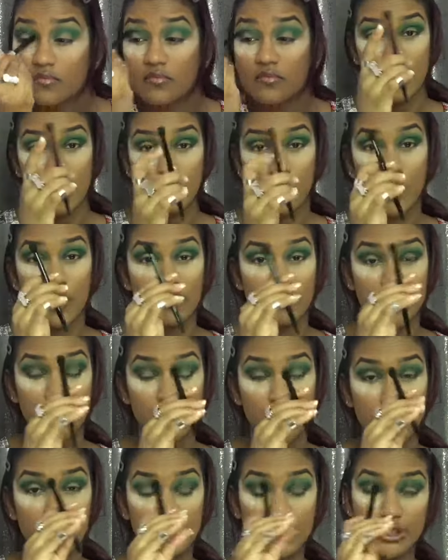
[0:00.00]
And I'm going to
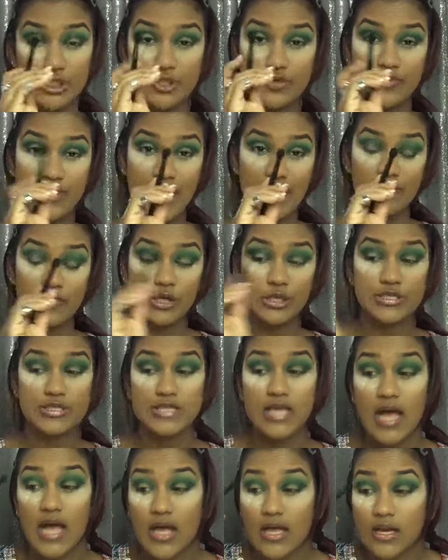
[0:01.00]
flip over to that
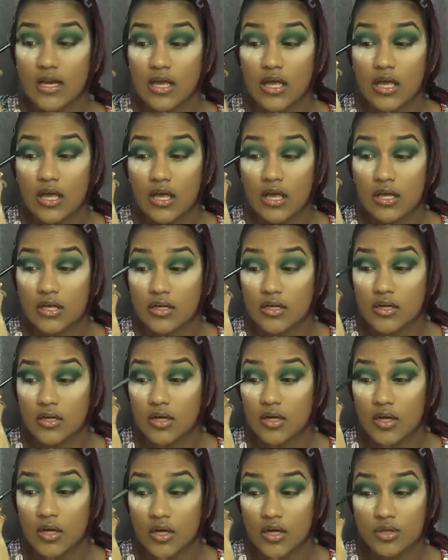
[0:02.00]
first side and
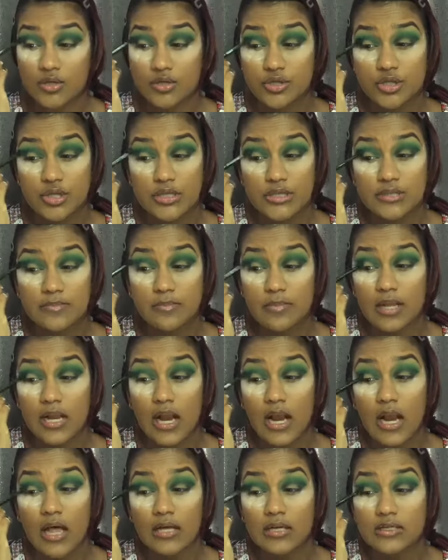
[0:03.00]
just
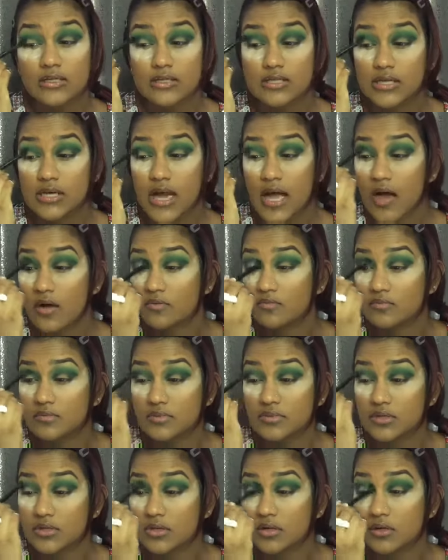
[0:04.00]
blend it out.
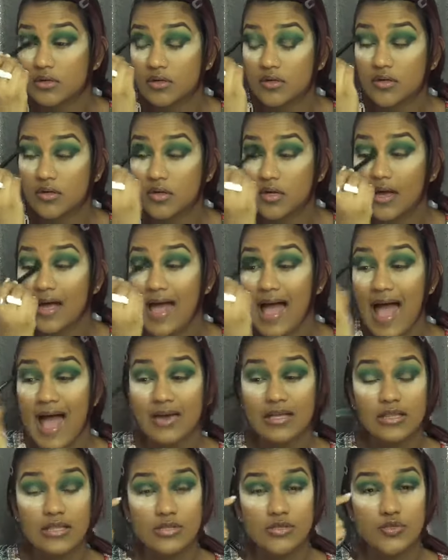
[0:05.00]

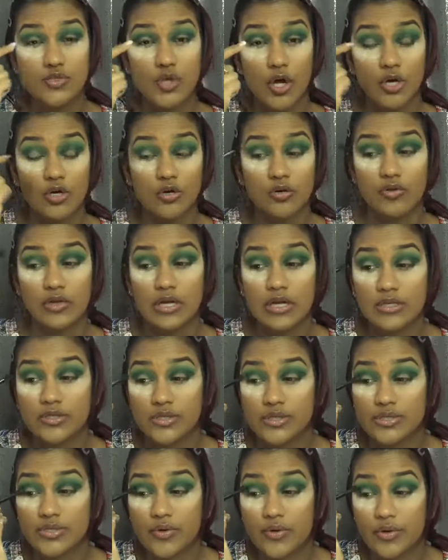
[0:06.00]
Adding this dark green is
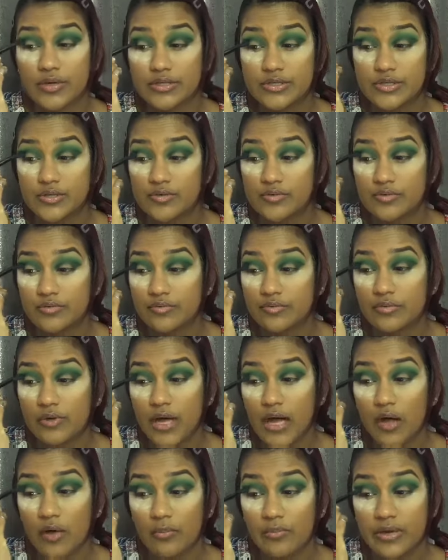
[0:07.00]
just going to
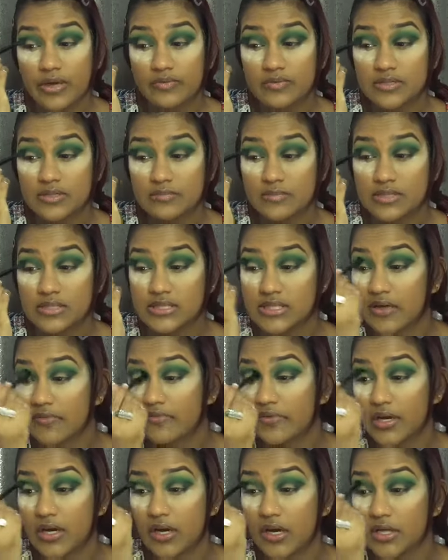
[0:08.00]
help give some
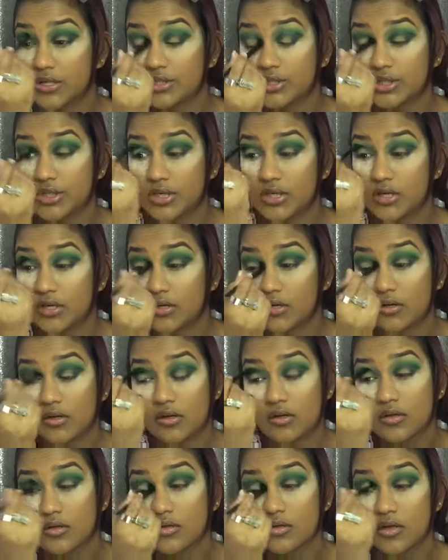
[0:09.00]
definition
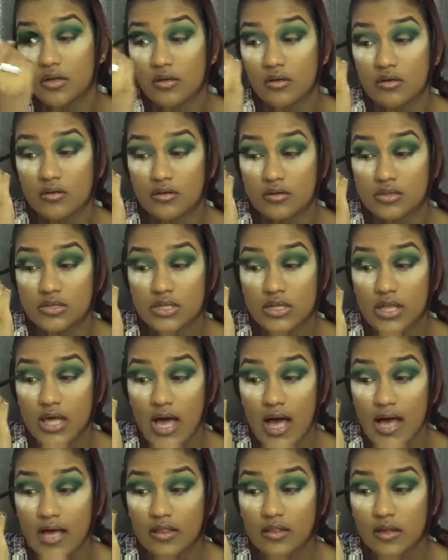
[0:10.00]
to the eye